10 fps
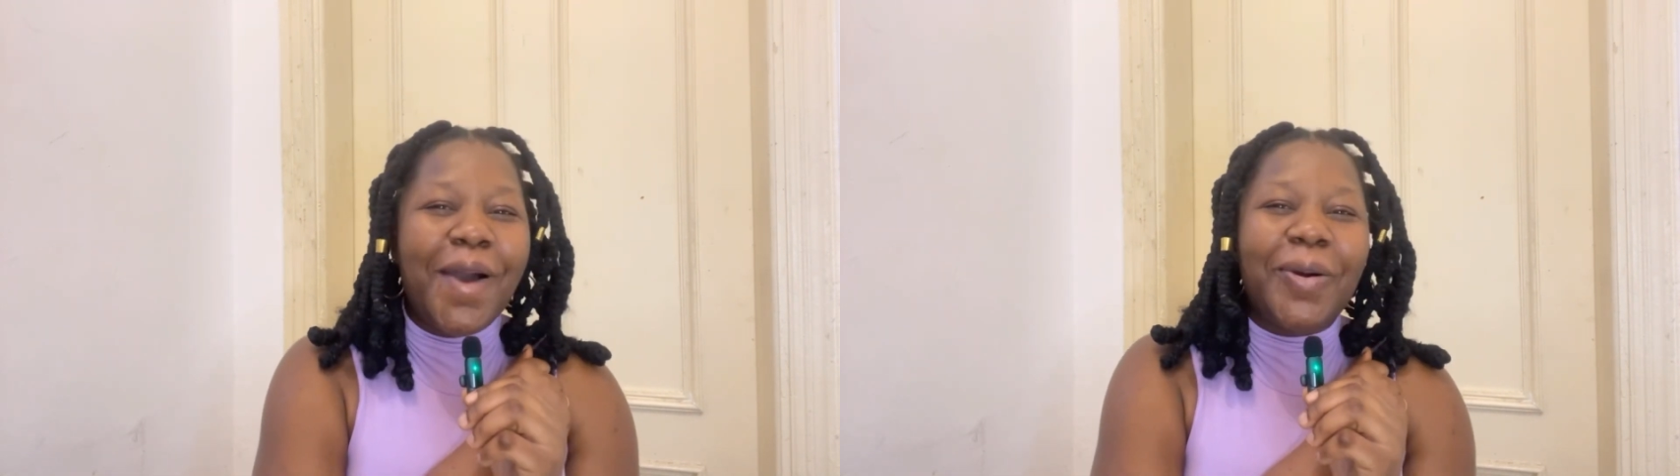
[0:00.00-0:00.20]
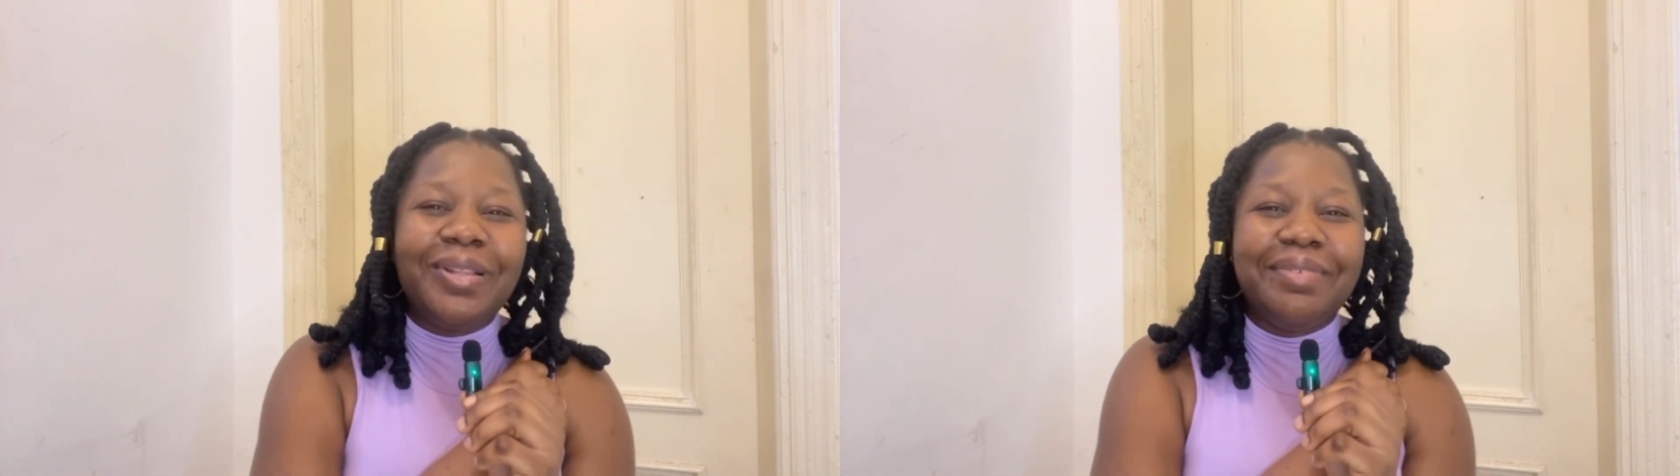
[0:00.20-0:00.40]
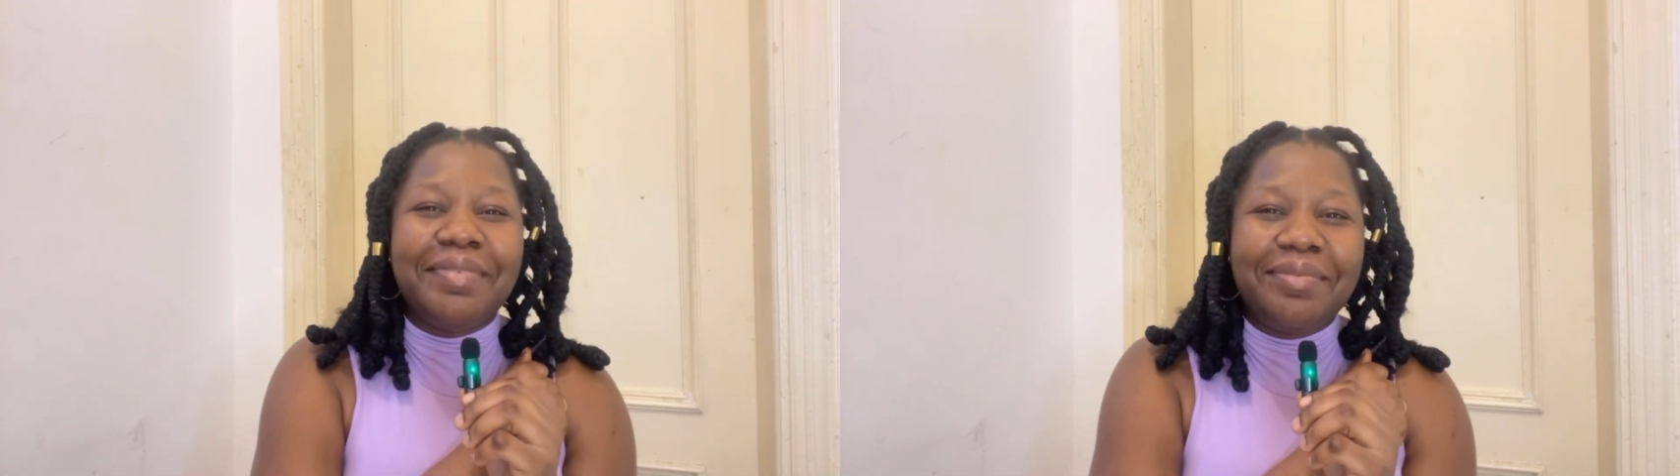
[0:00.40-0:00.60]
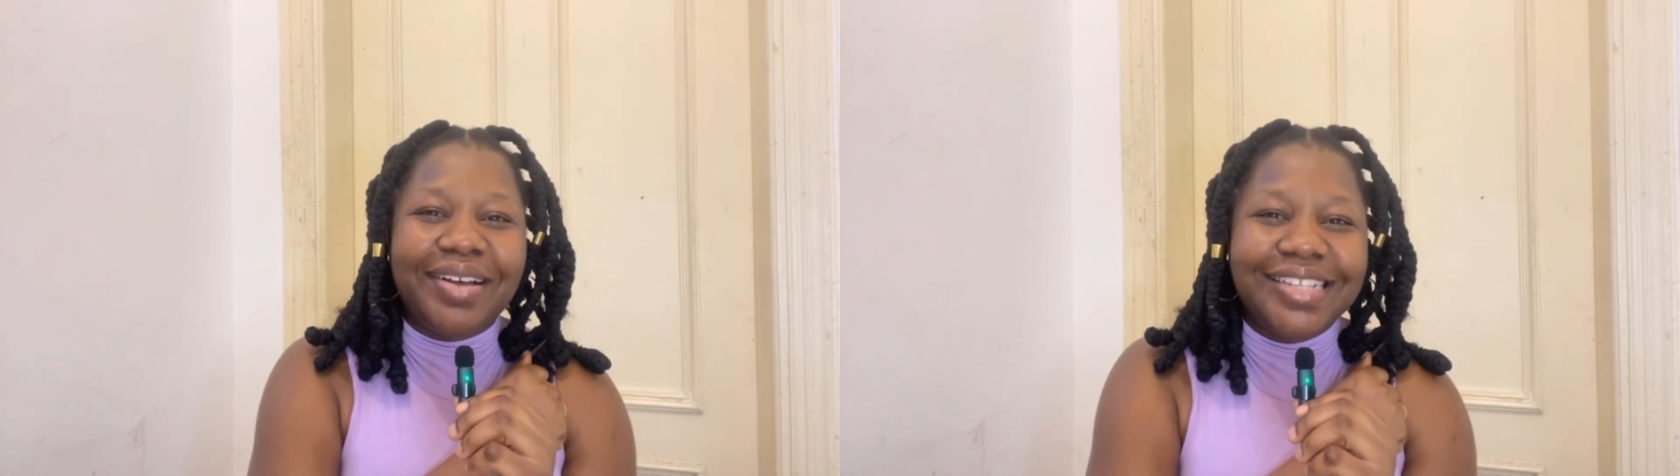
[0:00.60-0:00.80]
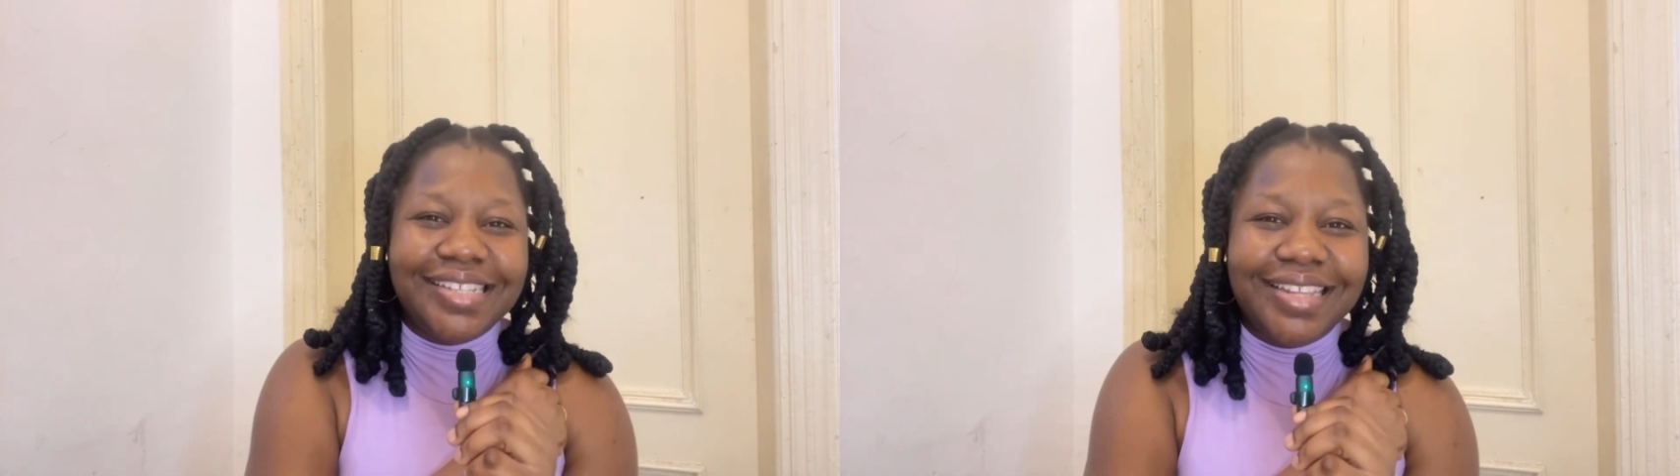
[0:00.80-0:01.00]
All the
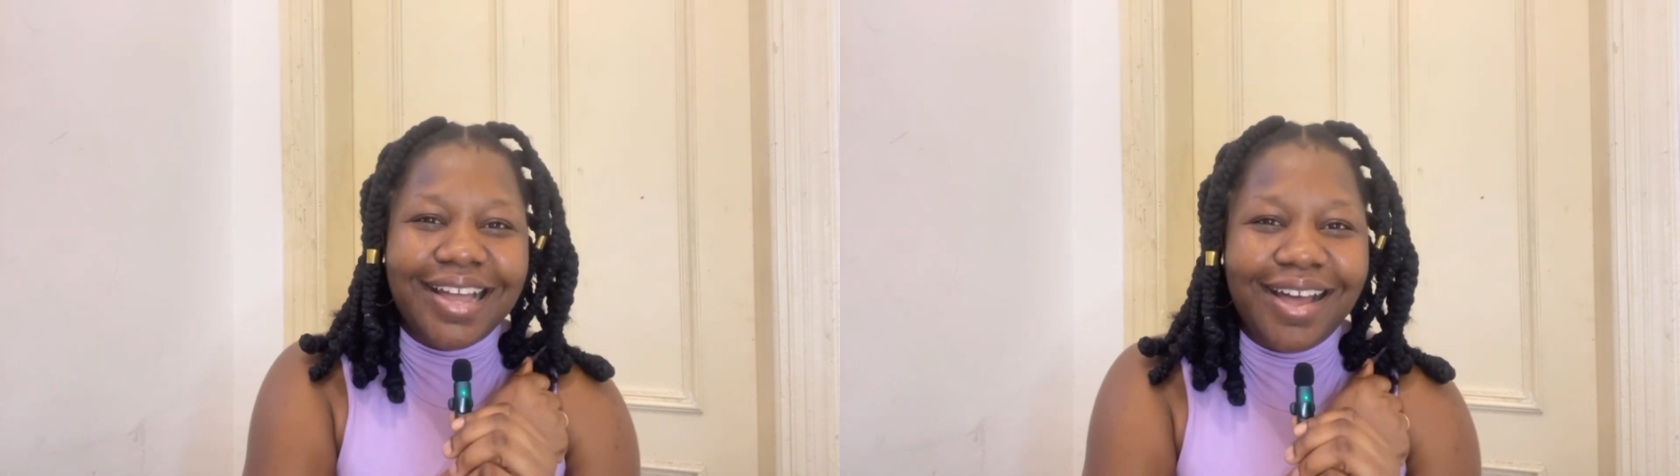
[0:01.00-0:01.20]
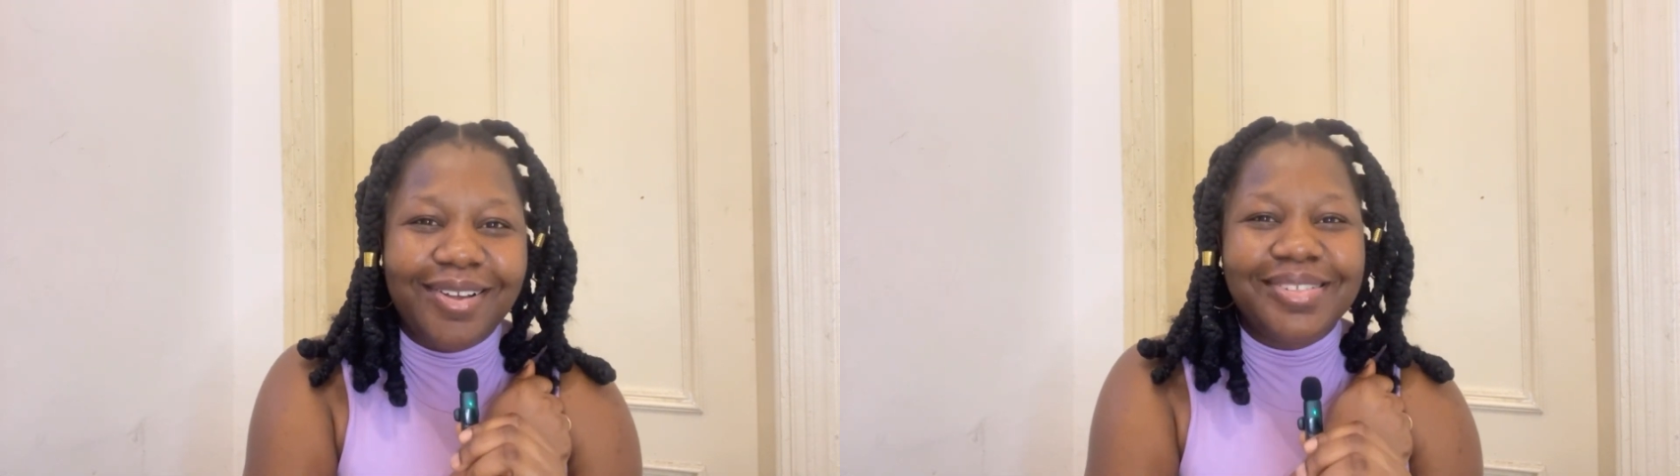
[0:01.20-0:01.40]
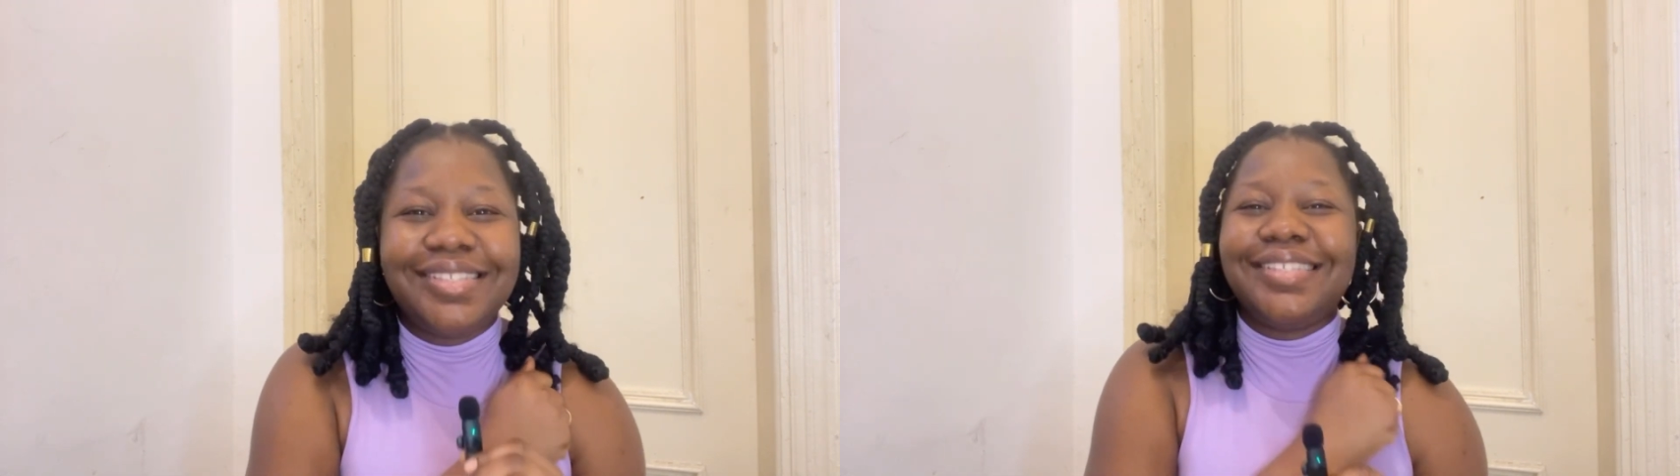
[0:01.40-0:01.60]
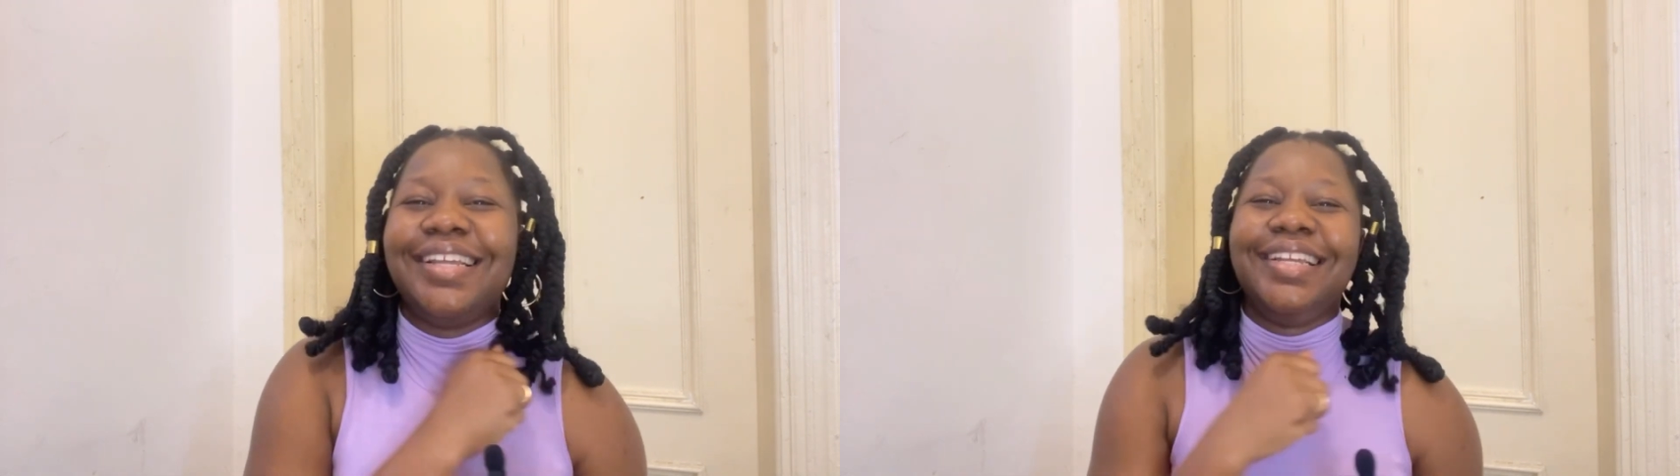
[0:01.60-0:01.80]
mamas in the house.